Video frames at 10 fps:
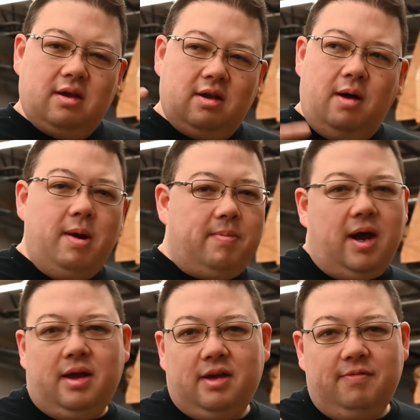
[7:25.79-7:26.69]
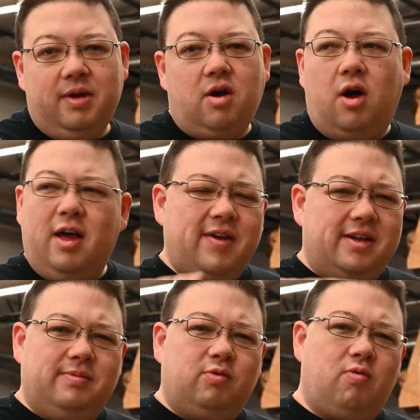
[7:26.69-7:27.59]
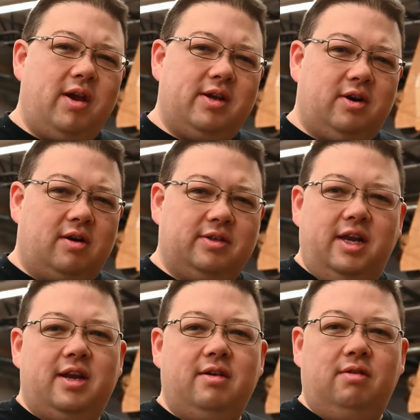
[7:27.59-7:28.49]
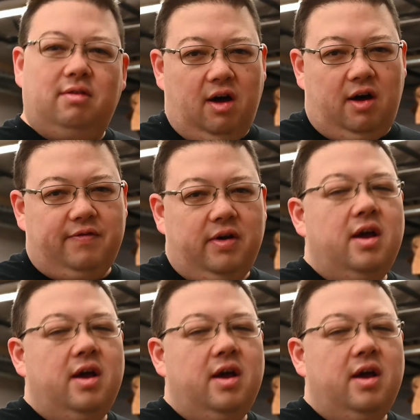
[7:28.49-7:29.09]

Come on by, give me a call. I've got some great guitars that you'll love.